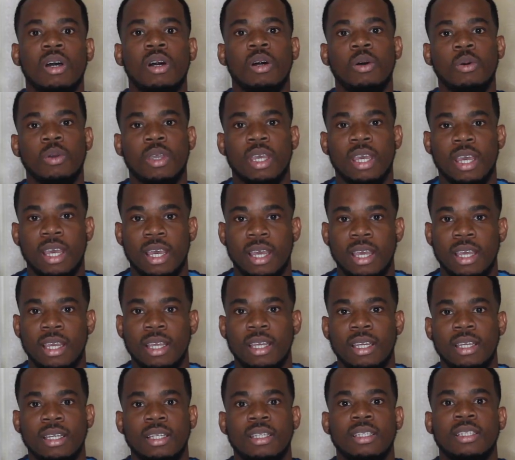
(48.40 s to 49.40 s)

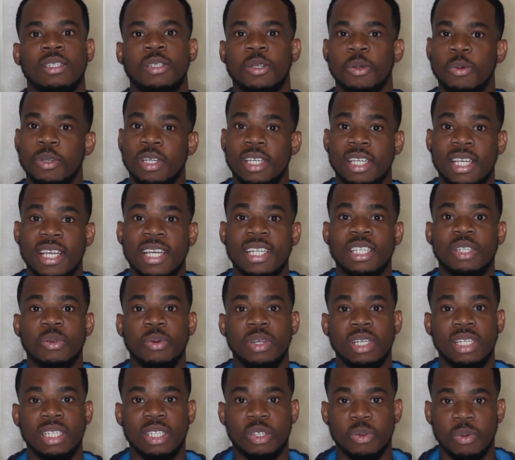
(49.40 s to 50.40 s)
Okay, so the year
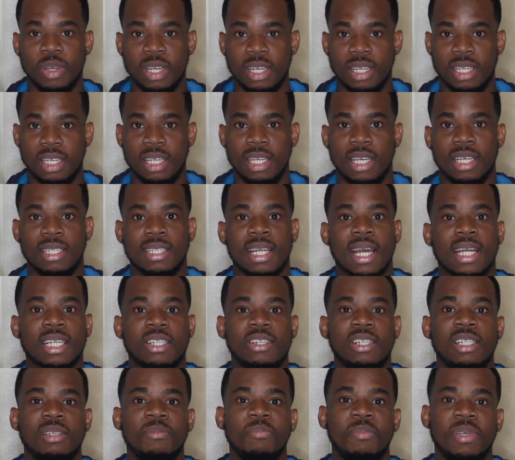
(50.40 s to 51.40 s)
2020 has
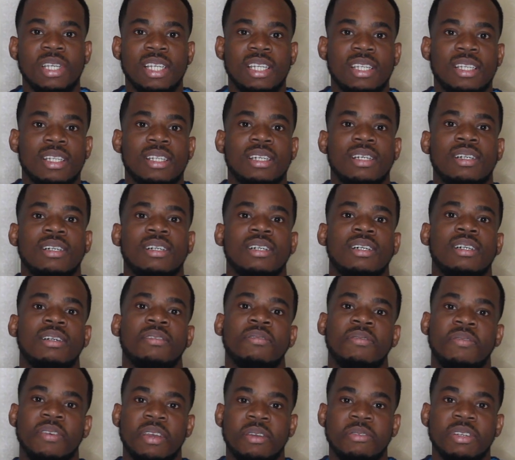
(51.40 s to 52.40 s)
actually been
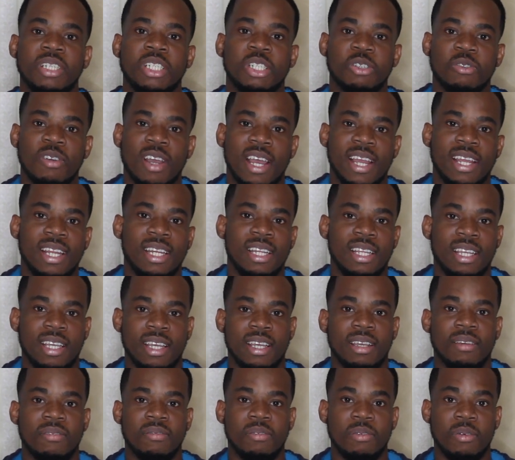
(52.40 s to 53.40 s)
a very trying
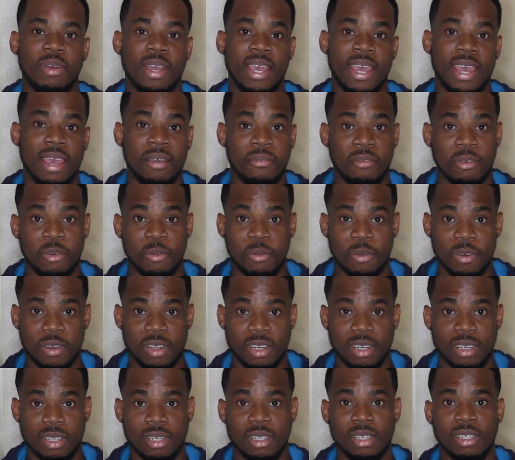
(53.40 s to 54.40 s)
year for
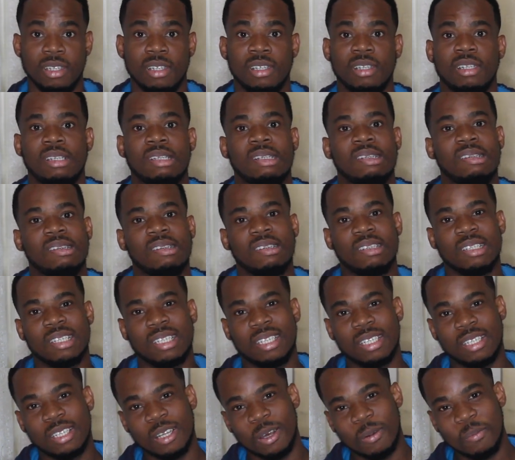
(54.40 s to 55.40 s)
everyone.
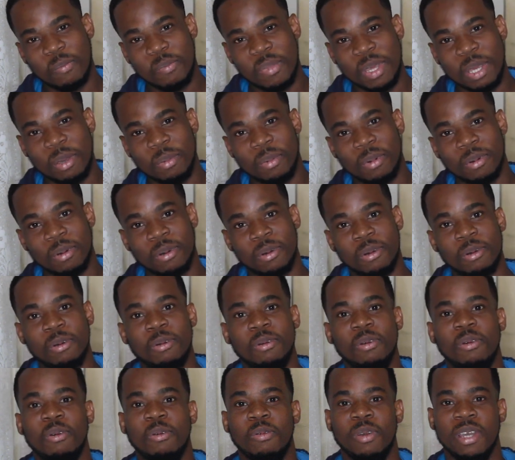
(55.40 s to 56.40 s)
Some
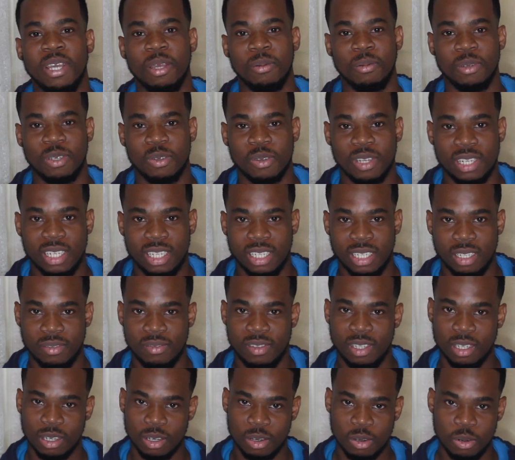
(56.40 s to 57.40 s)
people were able to
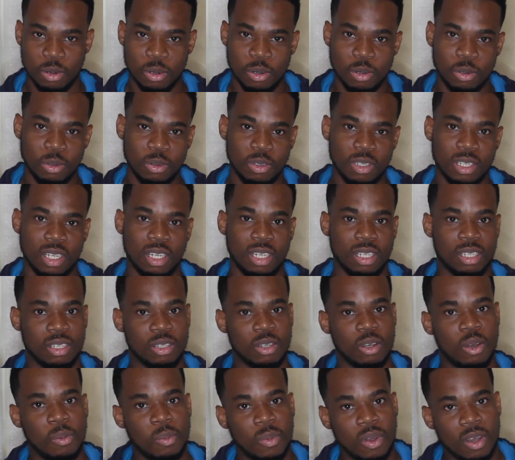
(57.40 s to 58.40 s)
achieve their goals, and
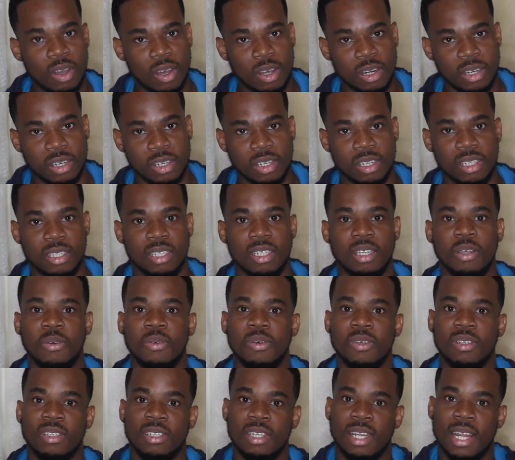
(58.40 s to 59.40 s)
some others it
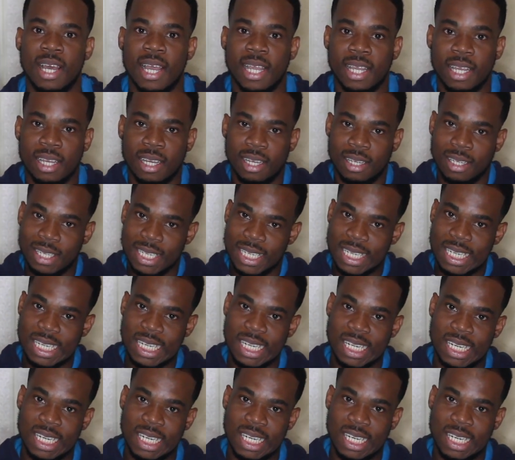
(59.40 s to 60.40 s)
was like
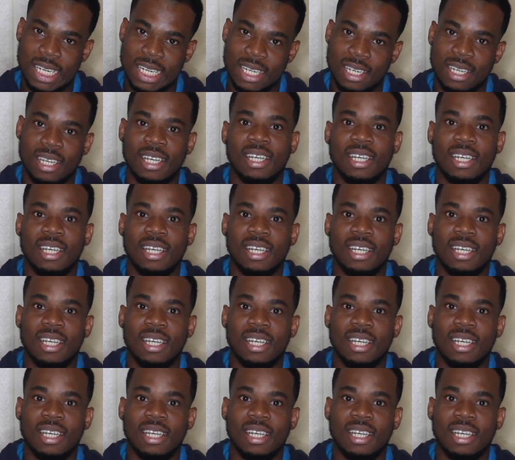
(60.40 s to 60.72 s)
a